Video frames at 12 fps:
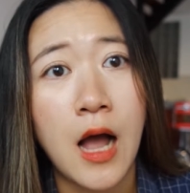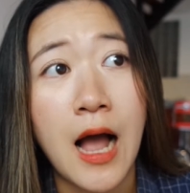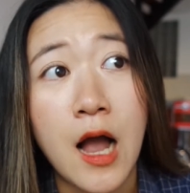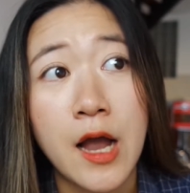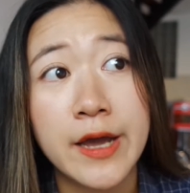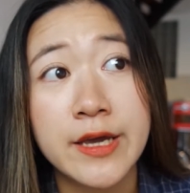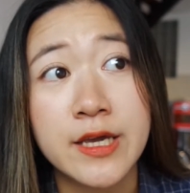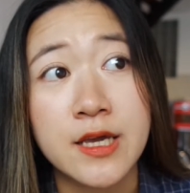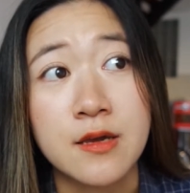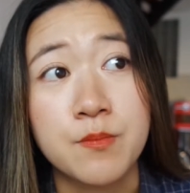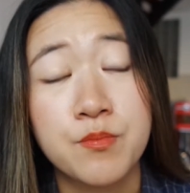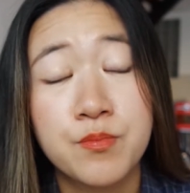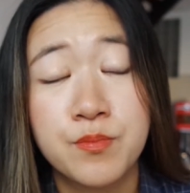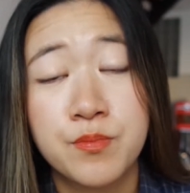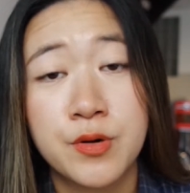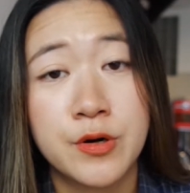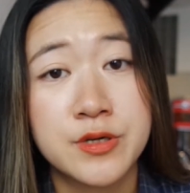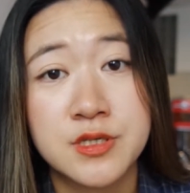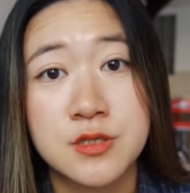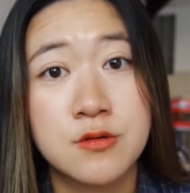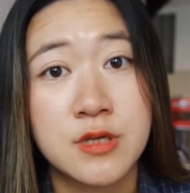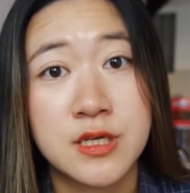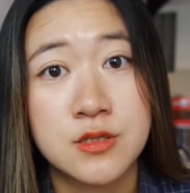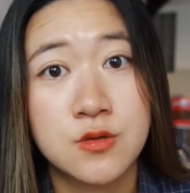I
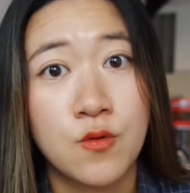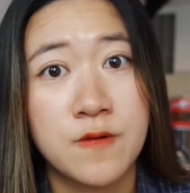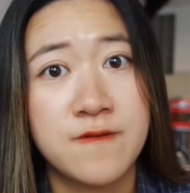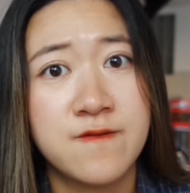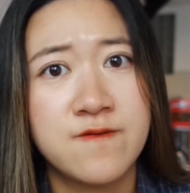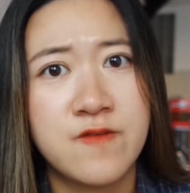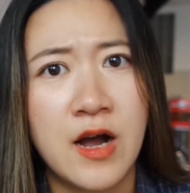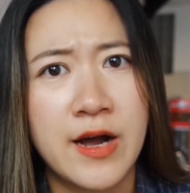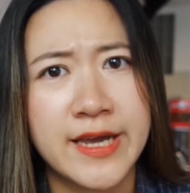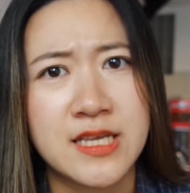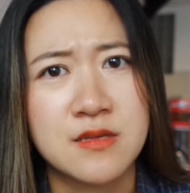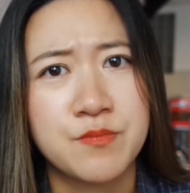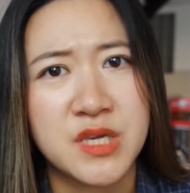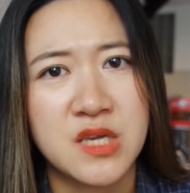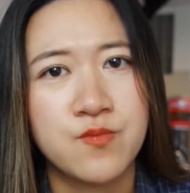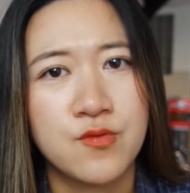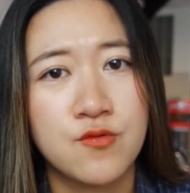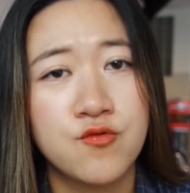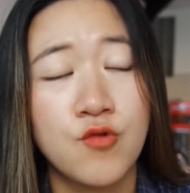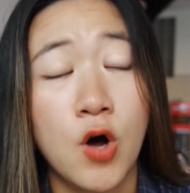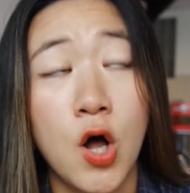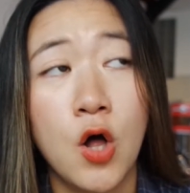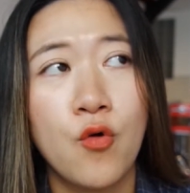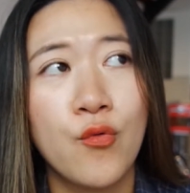personally don't find people who
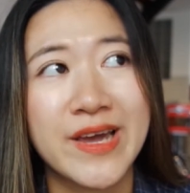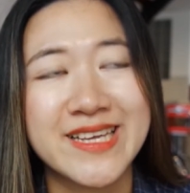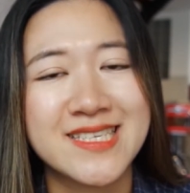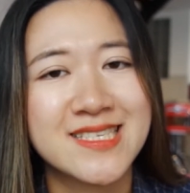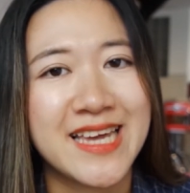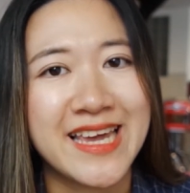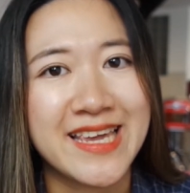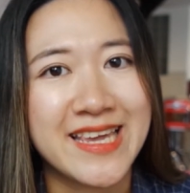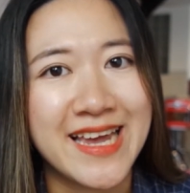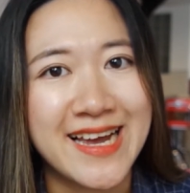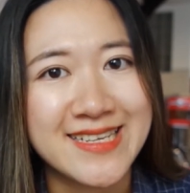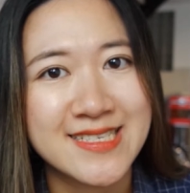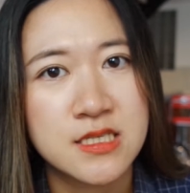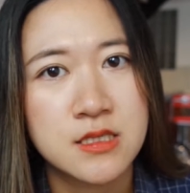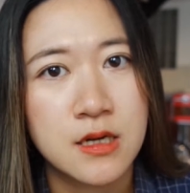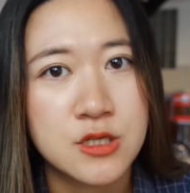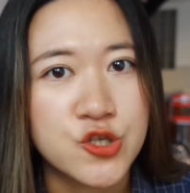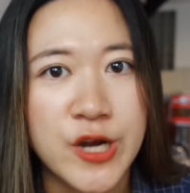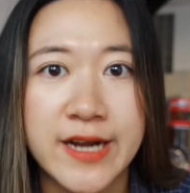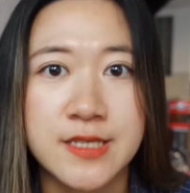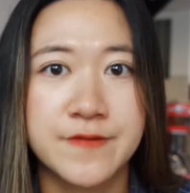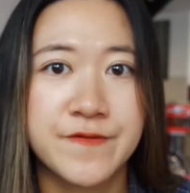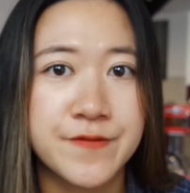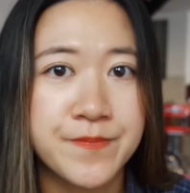always say yes
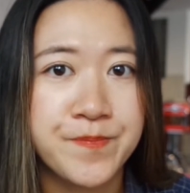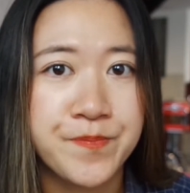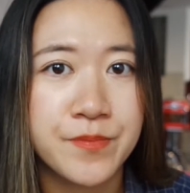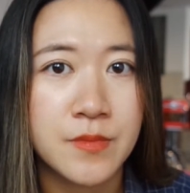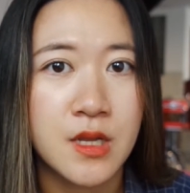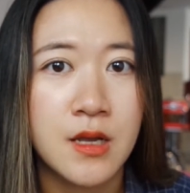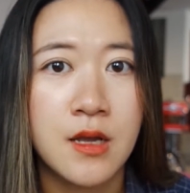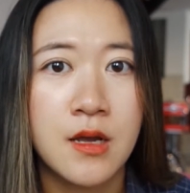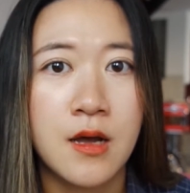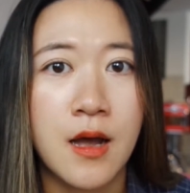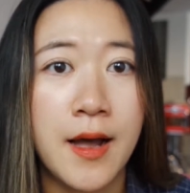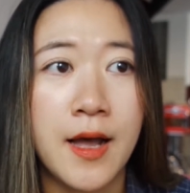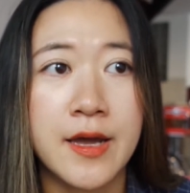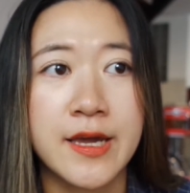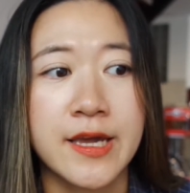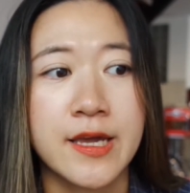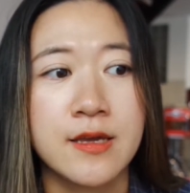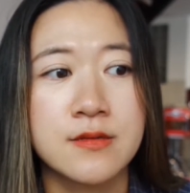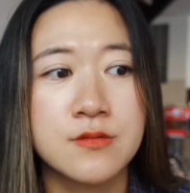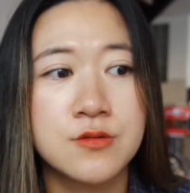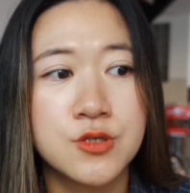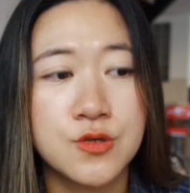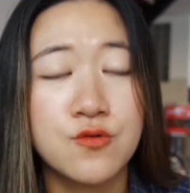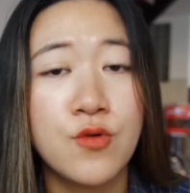attractive. I
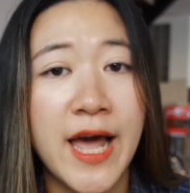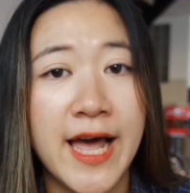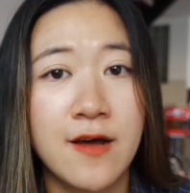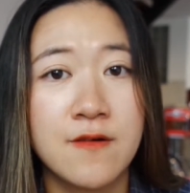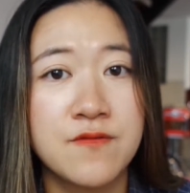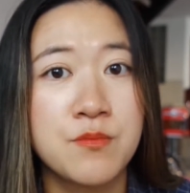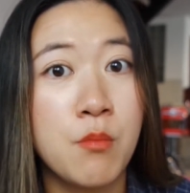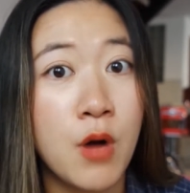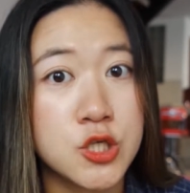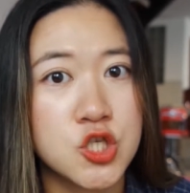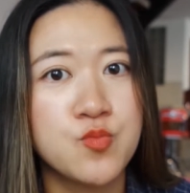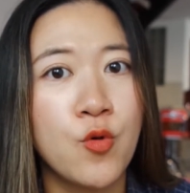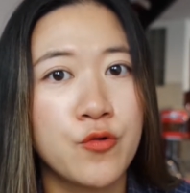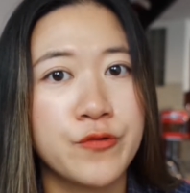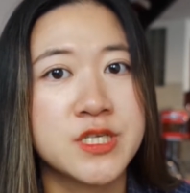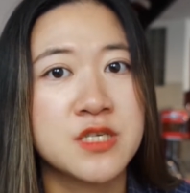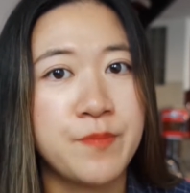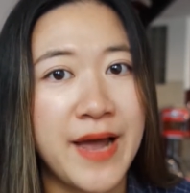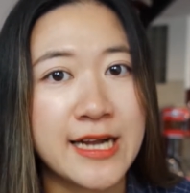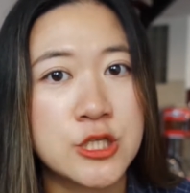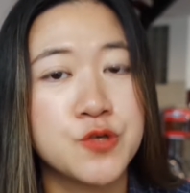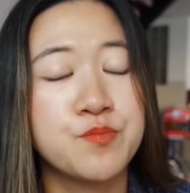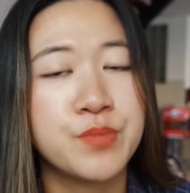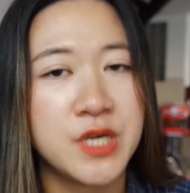do have much more respect
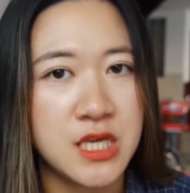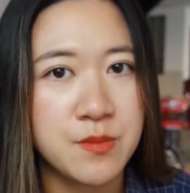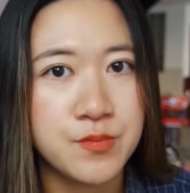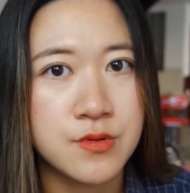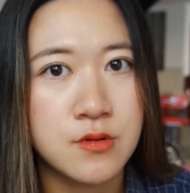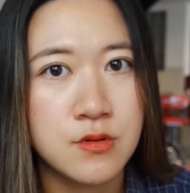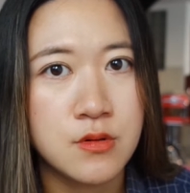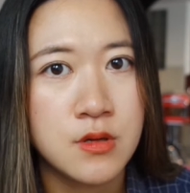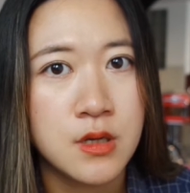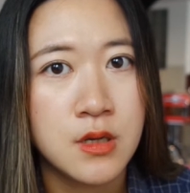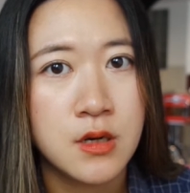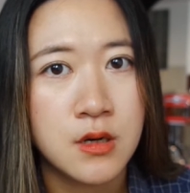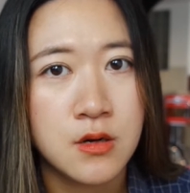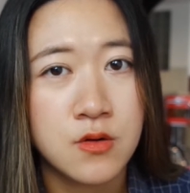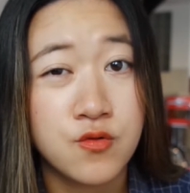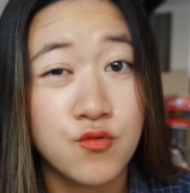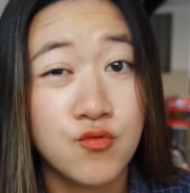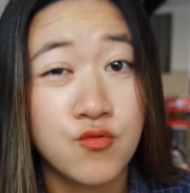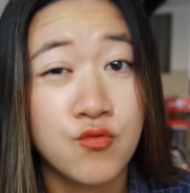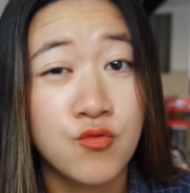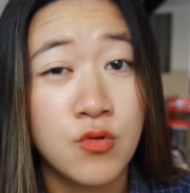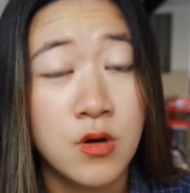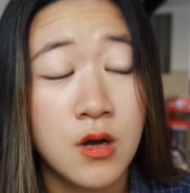to people who